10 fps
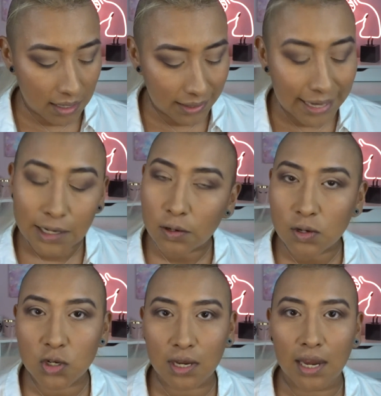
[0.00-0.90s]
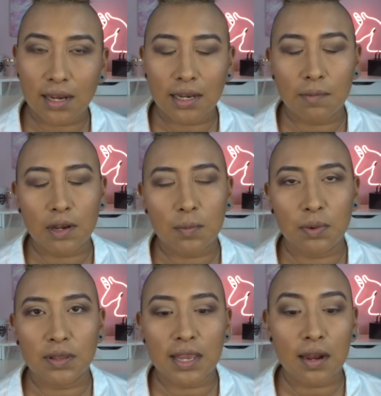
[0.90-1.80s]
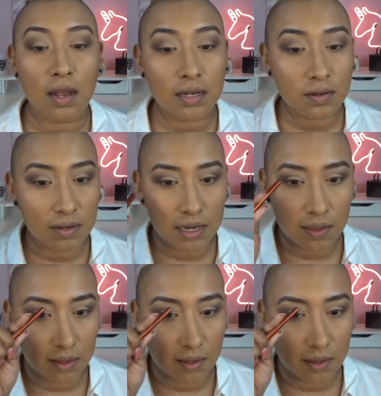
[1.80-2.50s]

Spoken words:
lighter shade, and I'm going to put that underneath